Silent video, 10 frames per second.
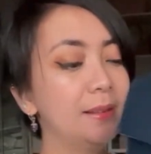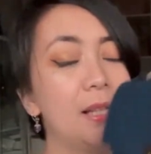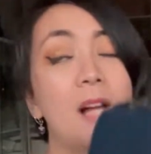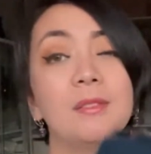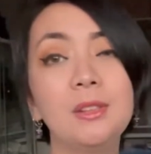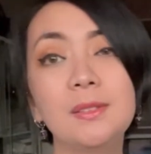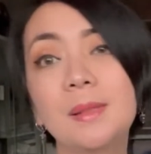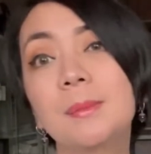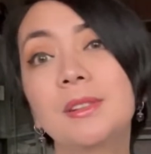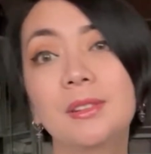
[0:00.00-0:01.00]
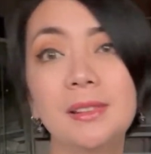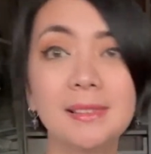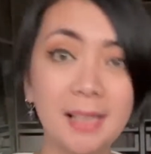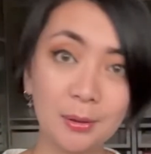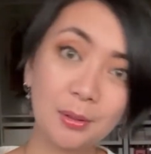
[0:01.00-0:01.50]
You have to do some certain
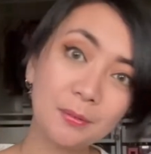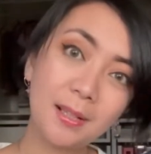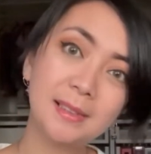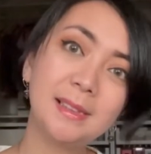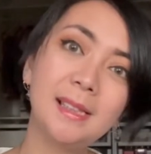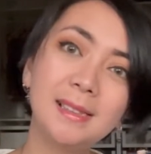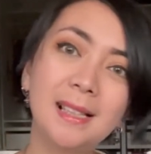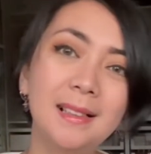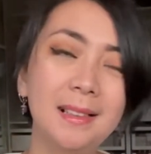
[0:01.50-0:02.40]
sacrifices.